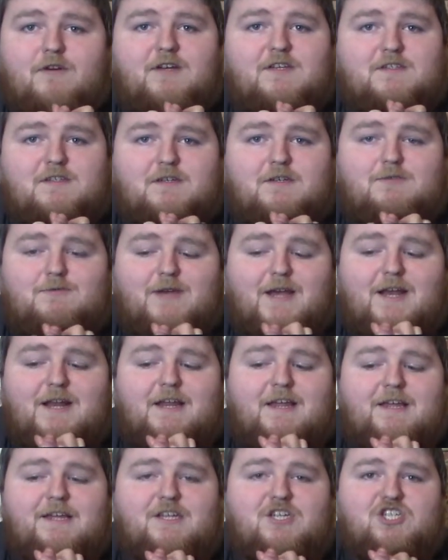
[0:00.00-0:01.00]
us because we had
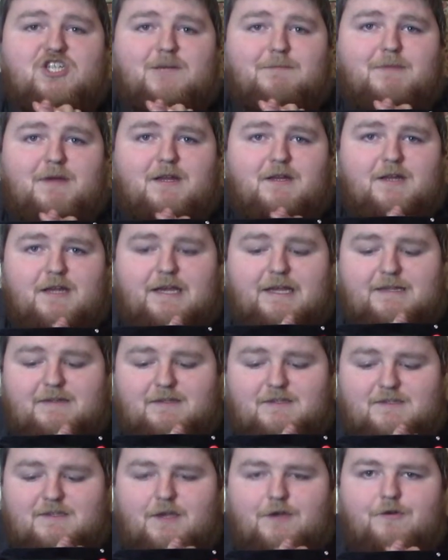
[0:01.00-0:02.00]
to eat shipping to get
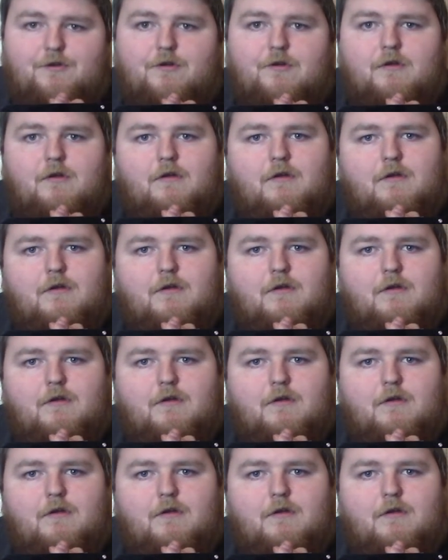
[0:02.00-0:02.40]
this here.